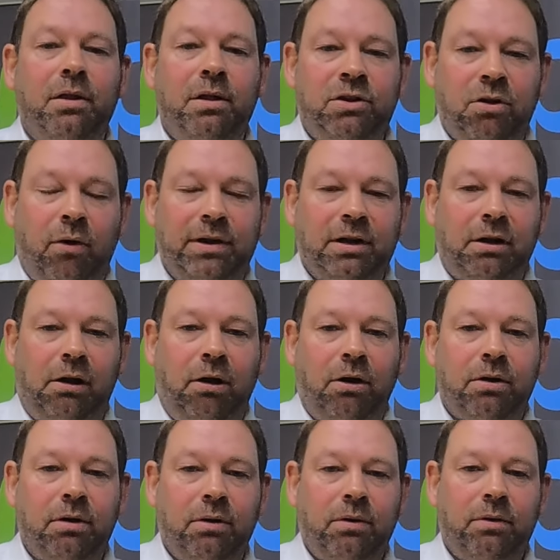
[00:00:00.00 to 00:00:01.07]
9
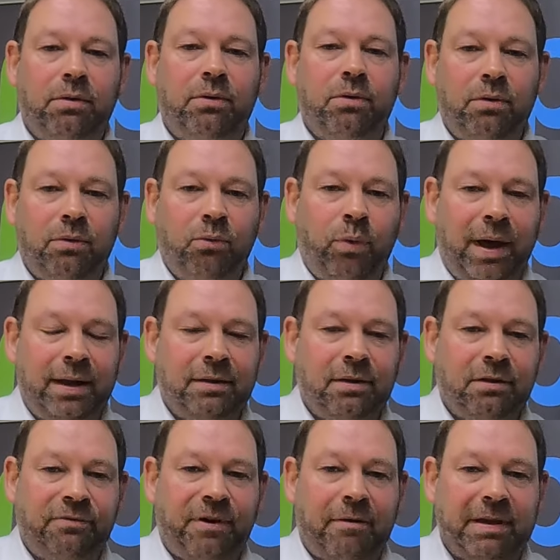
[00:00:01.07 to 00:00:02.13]
o'clock when
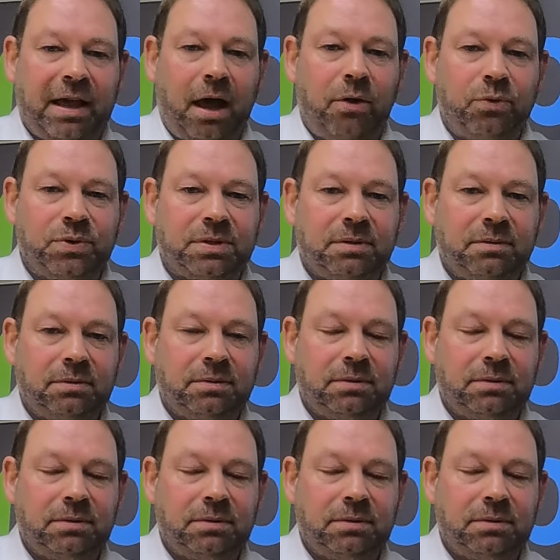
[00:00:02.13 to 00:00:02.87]
the ferry goes?